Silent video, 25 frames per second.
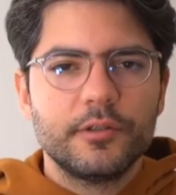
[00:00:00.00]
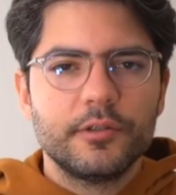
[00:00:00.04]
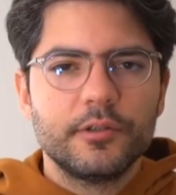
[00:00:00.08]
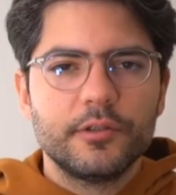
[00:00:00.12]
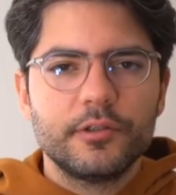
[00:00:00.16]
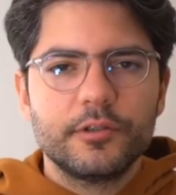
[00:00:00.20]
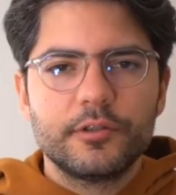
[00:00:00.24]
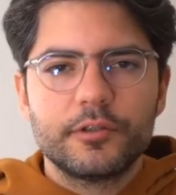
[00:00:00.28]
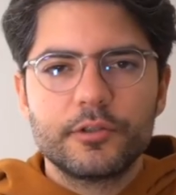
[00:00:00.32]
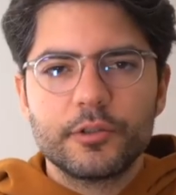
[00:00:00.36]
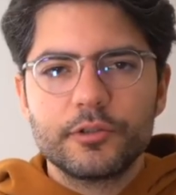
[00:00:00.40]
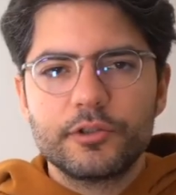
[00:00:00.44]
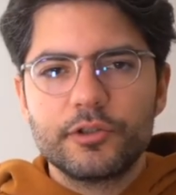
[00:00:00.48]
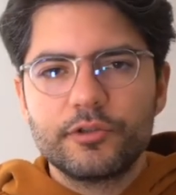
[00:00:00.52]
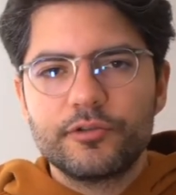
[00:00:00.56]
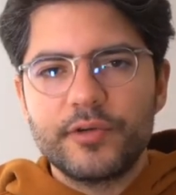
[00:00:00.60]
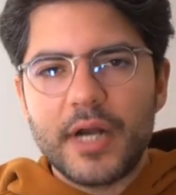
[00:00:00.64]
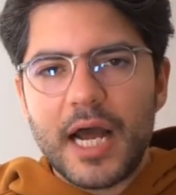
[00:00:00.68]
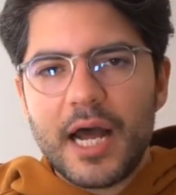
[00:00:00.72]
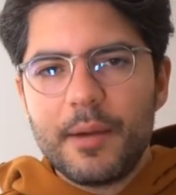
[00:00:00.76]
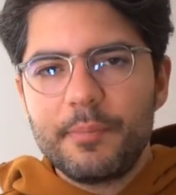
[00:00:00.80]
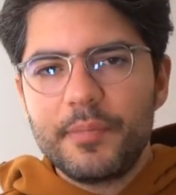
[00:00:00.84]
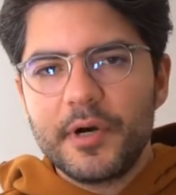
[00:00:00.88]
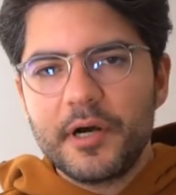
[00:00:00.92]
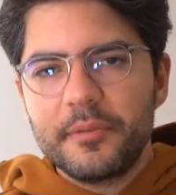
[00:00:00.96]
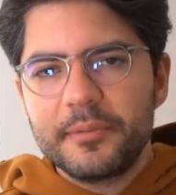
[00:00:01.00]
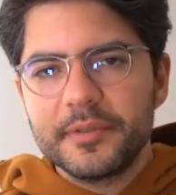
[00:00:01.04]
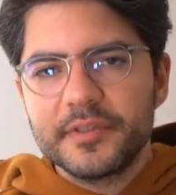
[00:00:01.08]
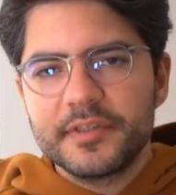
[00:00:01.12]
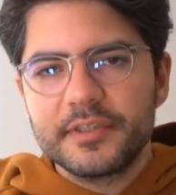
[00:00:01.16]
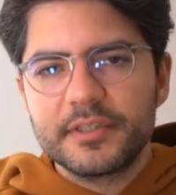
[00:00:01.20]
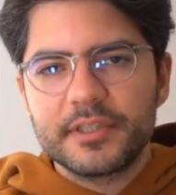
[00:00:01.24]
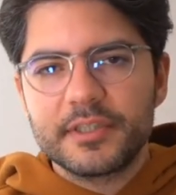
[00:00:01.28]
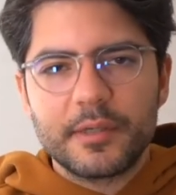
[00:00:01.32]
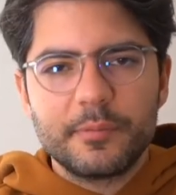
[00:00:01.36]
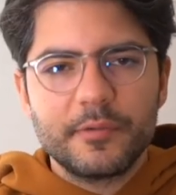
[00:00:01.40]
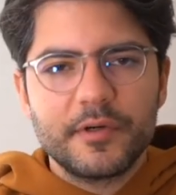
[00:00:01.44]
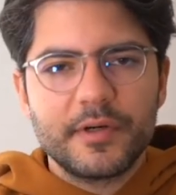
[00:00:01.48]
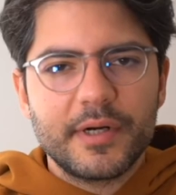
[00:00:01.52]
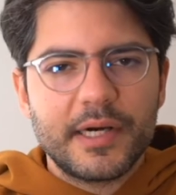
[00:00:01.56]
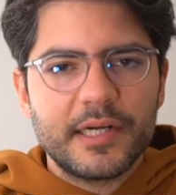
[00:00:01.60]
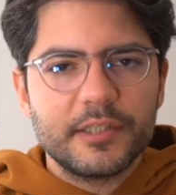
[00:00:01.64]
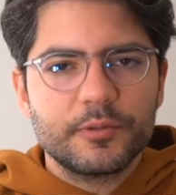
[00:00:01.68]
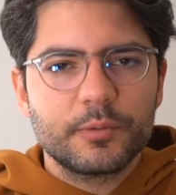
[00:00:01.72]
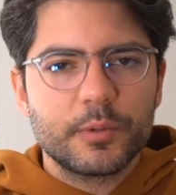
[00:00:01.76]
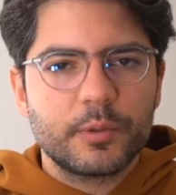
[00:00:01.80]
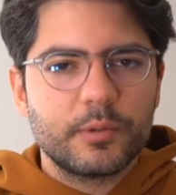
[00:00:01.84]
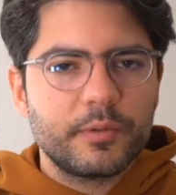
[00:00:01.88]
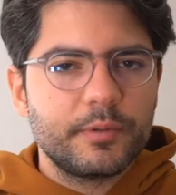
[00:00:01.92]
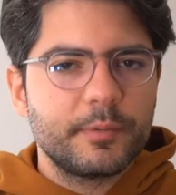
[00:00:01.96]
So to wrap up and
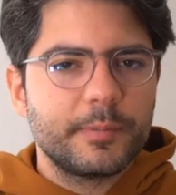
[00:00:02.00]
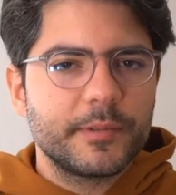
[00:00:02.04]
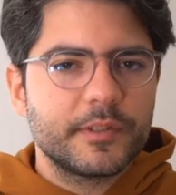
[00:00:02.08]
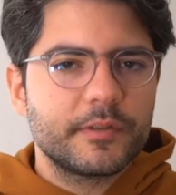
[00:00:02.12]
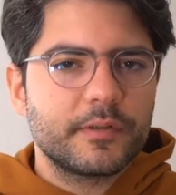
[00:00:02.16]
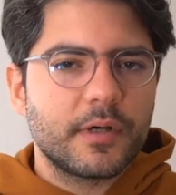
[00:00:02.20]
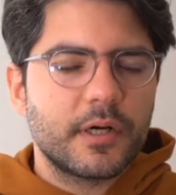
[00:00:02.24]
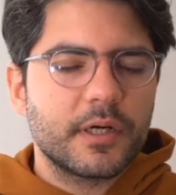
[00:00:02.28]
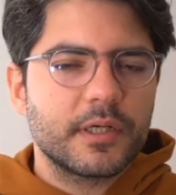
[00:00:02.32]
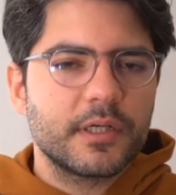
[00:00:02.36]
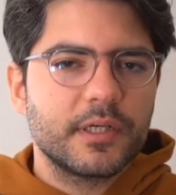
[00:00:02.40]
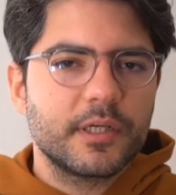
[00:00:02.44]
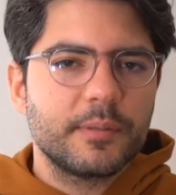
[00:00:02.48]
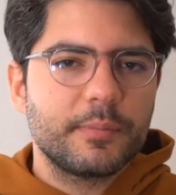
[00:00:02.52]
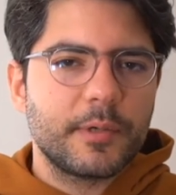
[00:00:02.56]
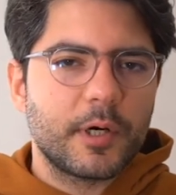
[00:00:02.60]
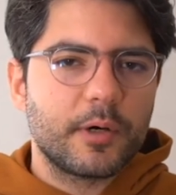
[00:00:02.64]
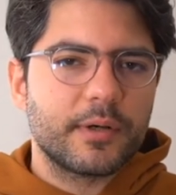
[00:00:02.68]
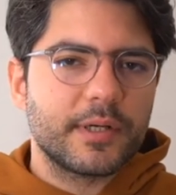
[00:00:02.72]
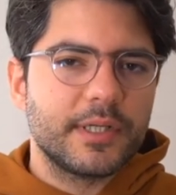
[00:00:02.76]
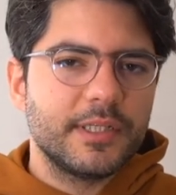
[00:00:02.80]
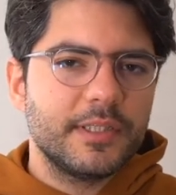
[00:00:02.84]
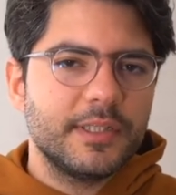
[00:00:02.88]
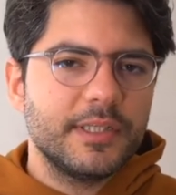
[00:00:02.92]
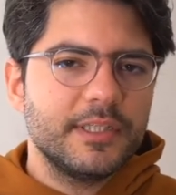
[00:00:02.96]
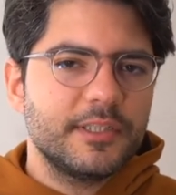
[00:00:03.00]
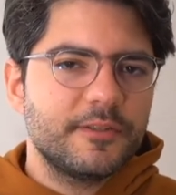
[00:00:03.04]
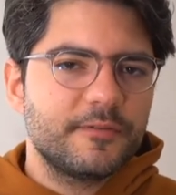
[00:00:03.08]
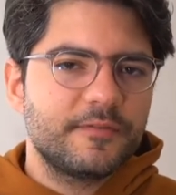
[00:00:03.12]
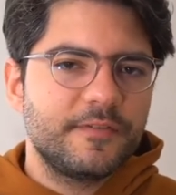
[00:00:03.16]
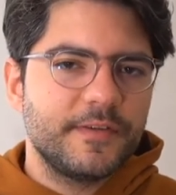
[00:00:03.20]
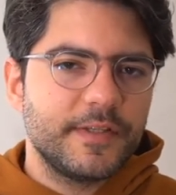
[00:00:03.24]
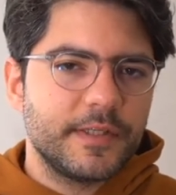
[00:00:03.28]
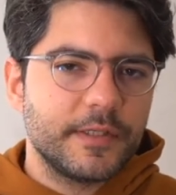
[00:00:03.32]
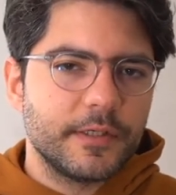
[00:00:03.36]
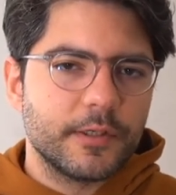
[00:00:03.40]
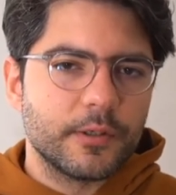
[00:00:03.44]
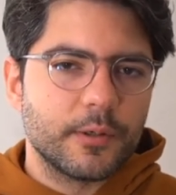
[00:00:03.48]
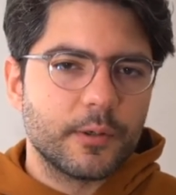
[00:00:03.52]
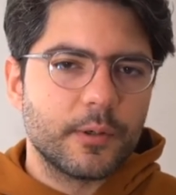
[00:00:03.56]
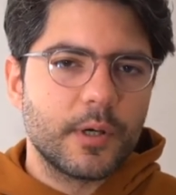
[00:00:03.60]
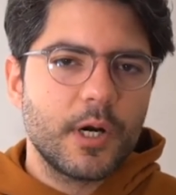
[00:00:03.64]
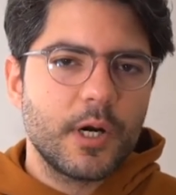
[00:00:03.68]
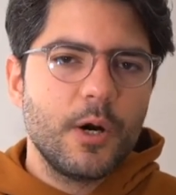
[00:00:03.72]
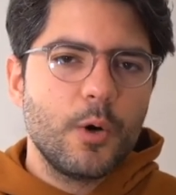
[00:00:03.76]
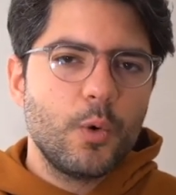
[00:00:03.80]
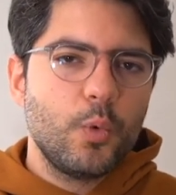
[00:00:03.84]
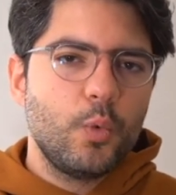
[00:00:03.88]
summarize what we've been talking about in this video,